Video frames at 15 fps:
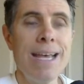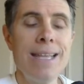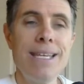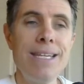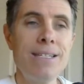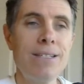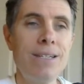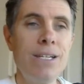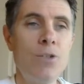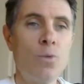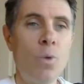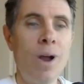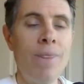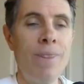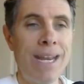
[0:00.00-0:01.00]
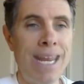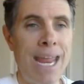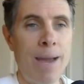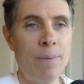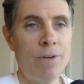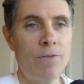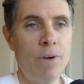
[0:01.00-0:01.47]
These leads run the
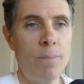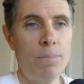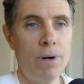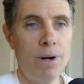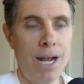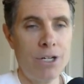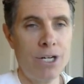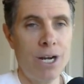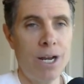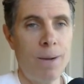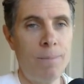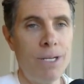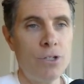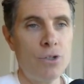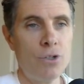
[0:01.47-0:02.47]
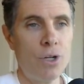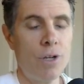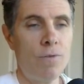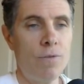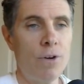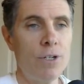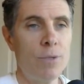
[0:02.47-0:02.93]
gamut from production companies
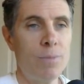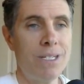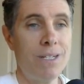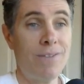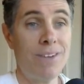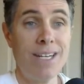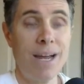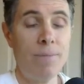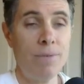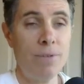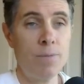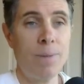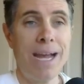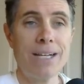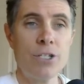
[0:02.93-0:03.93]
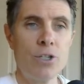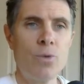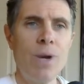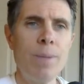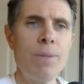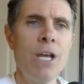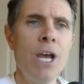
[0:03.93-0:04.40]
looking for a specific type of spec
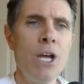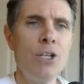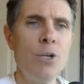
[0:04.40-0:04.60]
script